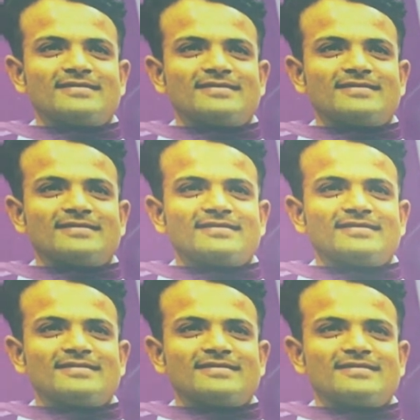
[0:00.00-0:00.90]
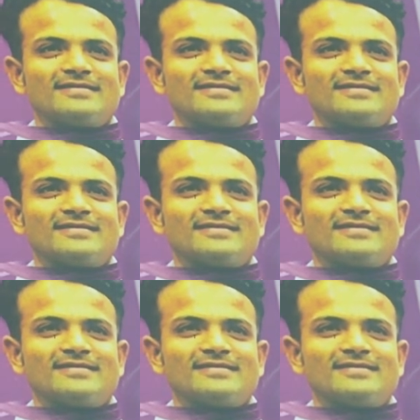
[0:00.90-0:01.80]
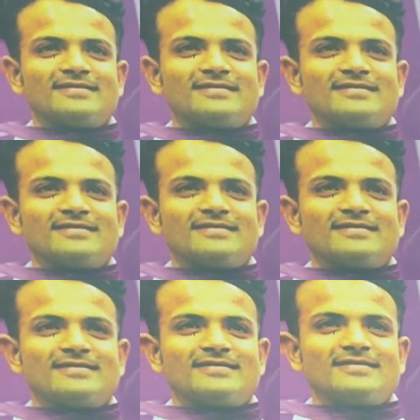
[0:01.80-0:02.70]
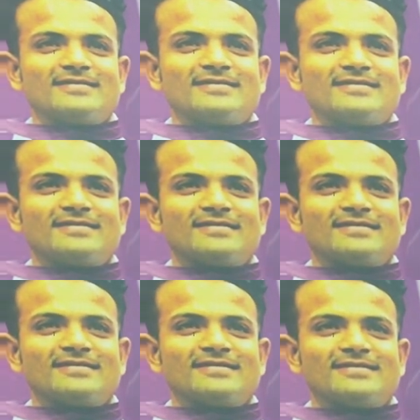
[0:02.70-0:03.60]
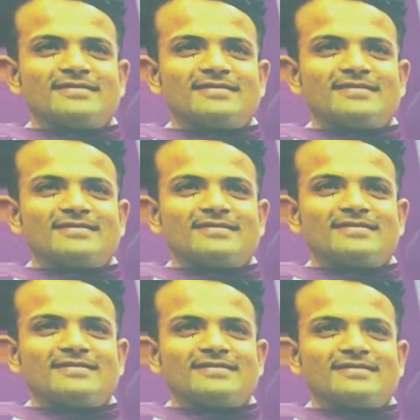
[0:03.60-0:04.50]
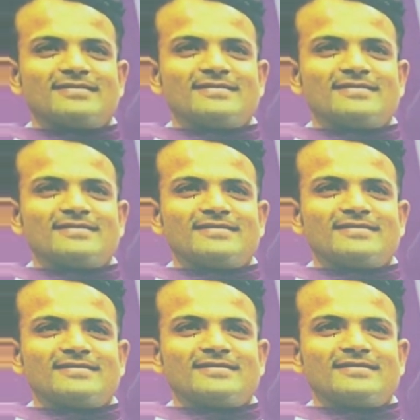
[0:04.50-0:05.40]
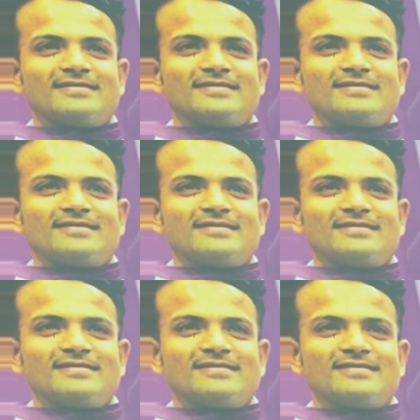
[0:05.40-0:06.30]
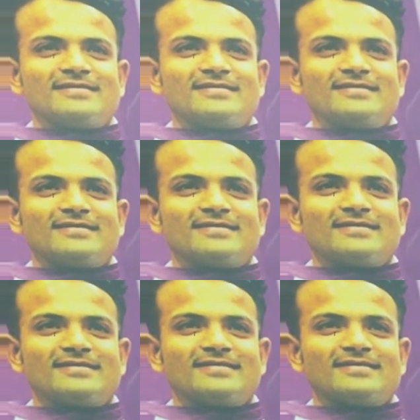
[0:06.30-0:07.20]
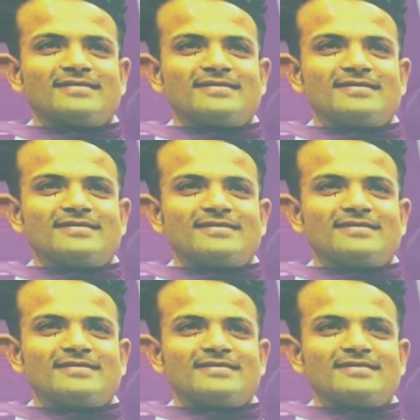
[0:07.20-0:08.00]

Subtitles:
(not speaking)